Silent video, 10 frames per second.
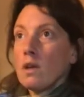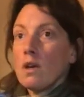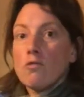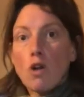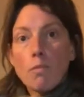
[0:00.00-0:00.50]

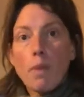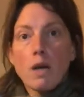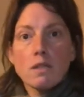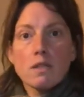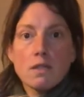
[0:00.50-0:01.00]

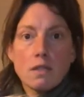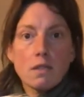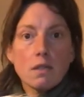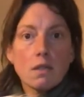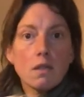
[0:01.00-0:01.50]
robust
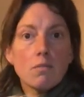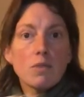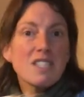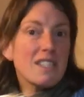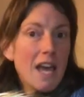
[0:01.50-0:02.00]

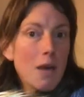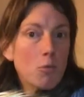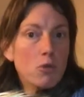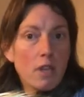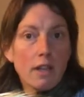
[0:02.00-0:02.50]
stem or
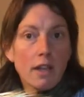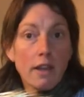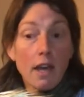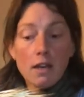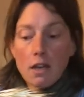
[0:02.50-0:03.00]
something like
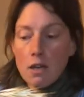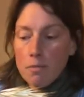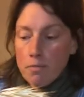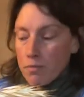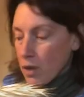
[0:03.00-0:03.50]
that,
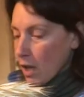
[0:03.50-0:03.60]
honestly,